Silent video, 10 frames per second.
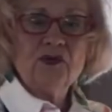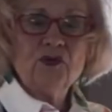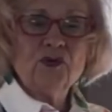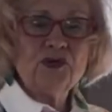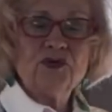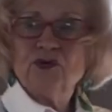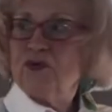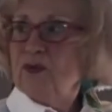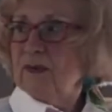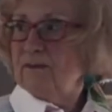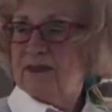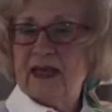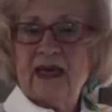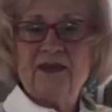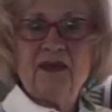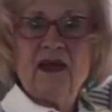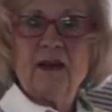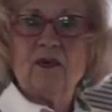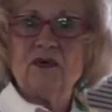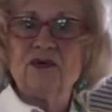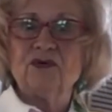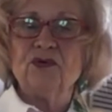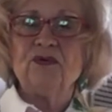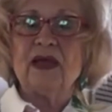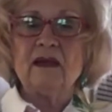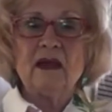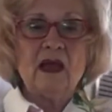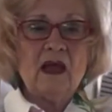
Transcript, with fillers: you could do, and I think I'm going to do that,